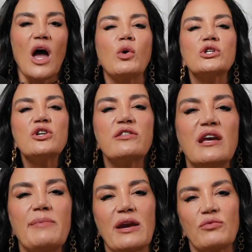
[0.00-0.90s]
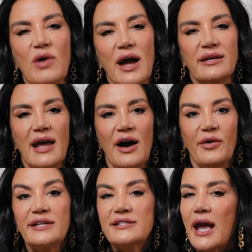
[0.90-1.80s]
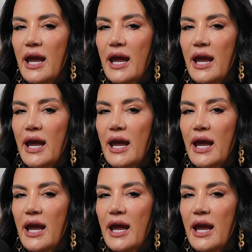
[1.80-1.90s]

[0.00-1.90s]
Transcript: I want you to think about it right now. Is there